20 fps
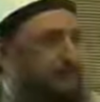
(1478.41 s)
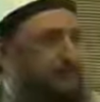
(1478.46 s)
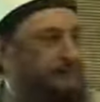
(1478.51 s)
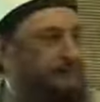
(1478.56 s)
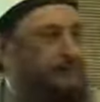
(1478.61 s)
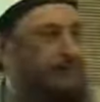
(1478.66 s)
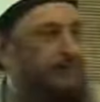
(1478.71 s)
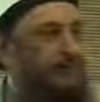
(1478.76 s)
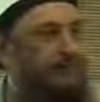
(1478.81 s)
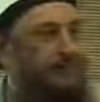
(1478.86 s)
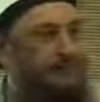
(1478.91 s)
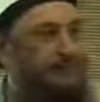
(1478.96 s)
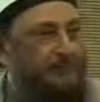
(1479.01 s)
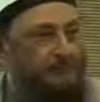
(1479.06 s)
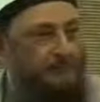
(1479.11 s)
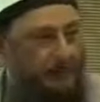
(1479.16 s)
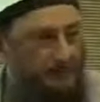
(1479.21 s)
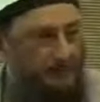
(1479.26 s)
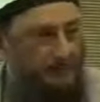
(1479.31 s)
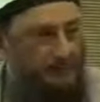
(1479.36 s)

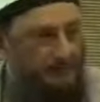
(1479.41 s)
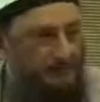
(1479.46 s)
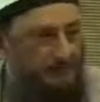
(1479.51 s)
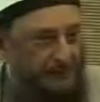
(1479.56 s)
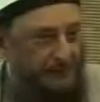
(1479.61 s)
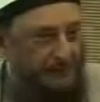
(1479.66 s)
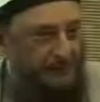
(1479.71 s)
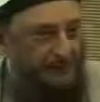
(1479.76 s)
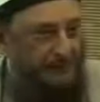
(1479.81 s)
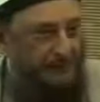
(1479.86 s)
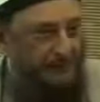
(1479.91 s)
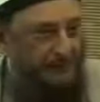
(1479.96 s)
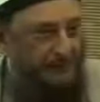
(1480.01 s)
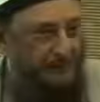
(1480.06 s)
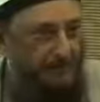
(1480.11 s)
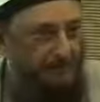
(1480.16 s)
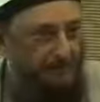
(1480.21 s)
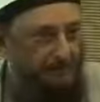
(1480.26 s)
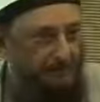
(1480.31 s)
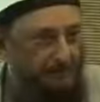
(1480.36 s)
discoveries
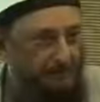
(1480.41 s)
come.